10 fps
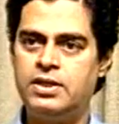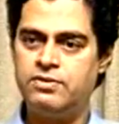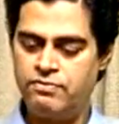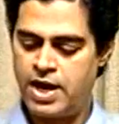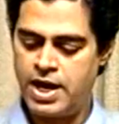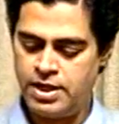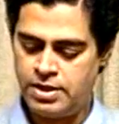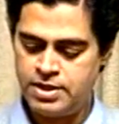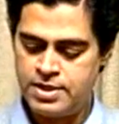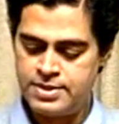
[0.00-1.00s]

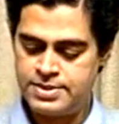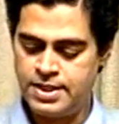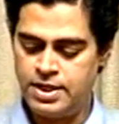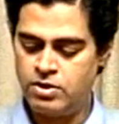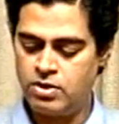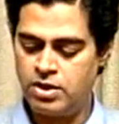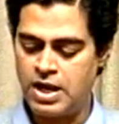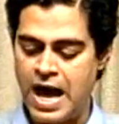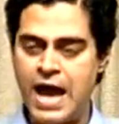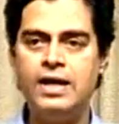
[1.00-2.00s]
define silicon
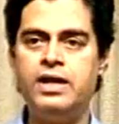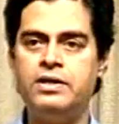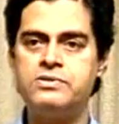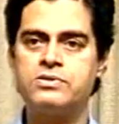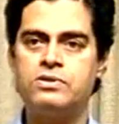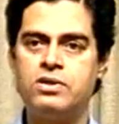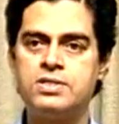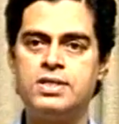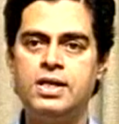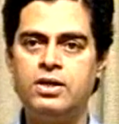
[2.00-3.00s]
islands or
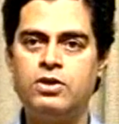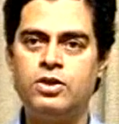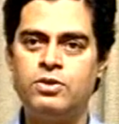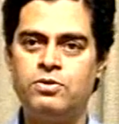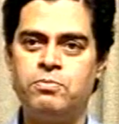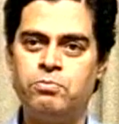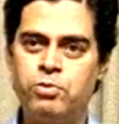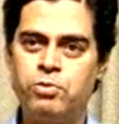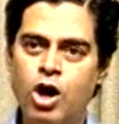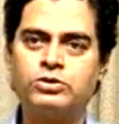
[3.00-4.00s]
silicon
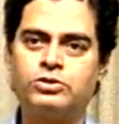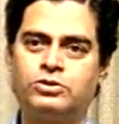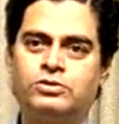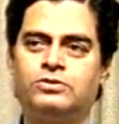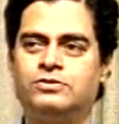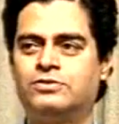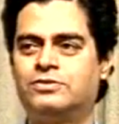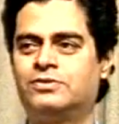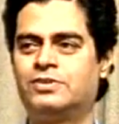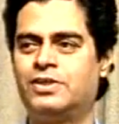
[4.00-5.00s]
blocks,
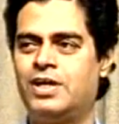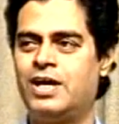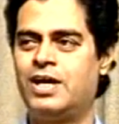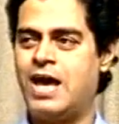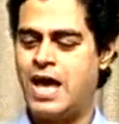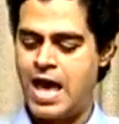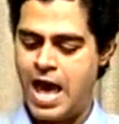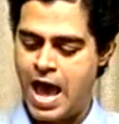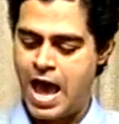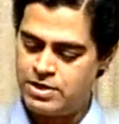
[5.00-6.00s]

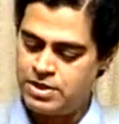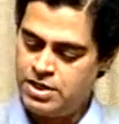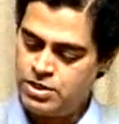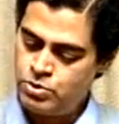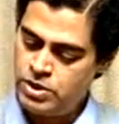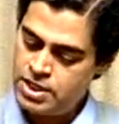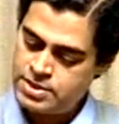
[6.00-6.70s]
and into each